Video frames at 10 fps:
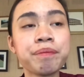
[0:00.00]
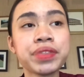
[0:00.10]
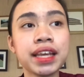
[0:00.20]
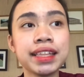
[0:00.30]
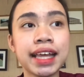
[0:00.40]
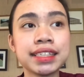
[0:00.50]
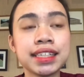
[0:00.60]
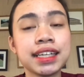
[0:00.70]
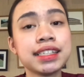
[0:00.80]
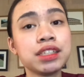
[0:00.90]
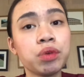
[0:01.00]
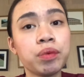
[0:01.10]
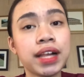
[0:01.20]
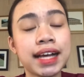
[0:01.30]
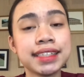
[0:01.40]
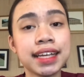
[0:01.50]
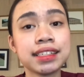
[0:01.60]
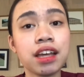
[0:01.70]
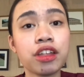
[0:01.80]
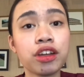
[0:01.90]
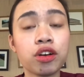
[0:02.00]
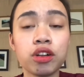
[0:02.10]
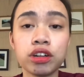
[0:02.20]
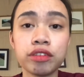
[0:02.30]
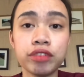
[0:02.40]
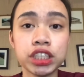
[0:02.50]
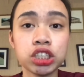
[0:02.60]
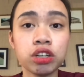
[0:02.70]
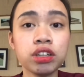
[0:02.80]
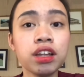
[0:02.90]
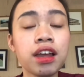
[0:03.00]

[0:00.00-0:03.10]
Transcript: Next is we will assess the color vision,